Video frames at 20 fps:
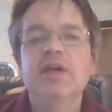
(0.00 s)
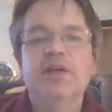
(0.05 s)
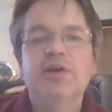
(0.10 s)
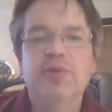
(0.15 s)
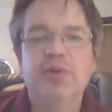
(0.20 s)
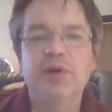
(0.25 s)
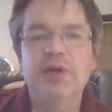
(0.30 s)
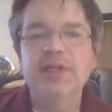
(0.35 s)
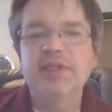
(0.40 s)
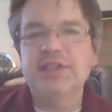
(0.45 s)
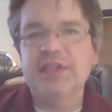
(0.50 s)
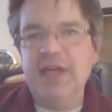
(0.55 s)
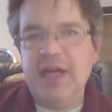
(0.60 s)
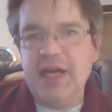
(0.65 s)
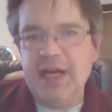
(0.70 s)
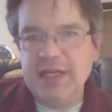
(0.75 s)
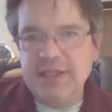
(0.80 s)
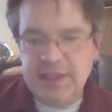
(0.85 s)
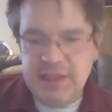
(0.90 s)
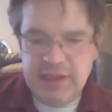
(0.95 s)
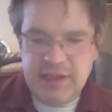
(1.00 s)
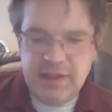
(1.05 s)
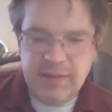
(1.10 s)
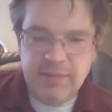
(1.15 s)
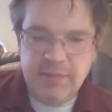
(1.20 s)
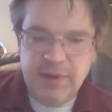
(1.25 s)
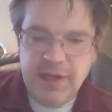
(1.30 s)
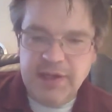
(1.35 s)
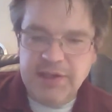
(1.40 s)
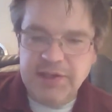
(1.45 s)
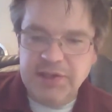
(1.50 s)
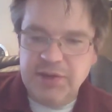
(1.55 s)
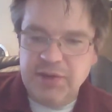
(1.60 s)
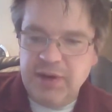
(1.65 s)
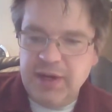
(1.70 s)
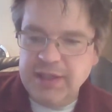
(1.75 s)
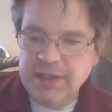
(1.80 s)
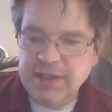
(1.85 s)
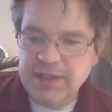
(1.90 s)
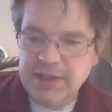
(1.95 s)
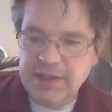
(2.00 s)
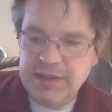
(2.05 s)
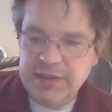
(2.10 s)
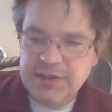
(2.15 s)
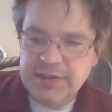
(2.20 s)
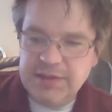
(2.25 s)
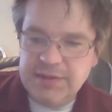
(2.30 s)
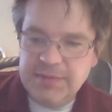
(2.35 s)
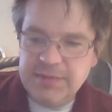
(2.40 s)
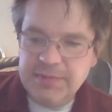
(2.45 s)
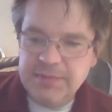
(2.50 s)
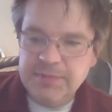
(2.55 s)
criticizing the major ideas.